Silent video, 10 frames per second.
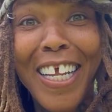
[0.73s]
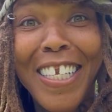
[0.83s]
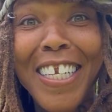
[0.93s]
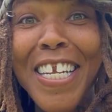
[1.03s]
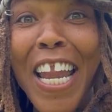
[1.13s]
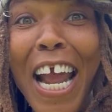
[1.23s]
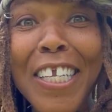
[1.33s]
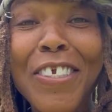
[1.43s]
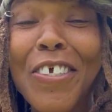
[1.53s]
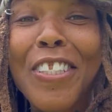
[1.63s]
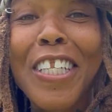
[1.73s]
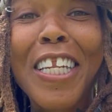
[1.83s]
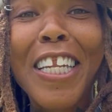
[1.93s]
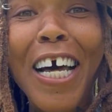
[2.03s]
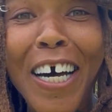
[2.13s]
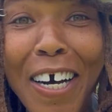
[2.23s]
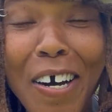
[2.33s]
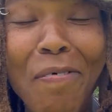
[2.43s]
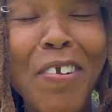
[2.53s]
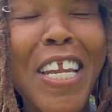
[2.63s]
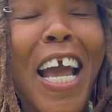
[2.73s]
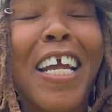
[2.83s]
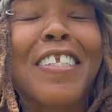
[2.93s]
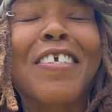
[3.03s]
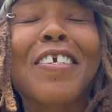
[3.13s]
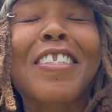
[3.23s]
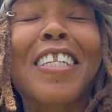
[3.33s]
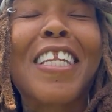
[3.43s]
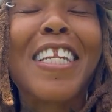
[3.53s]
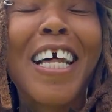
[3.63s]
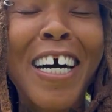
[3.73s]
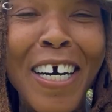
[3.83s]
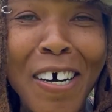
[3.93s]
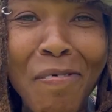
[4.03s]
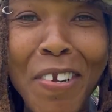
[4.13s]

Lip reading: Nature's love, nature's love,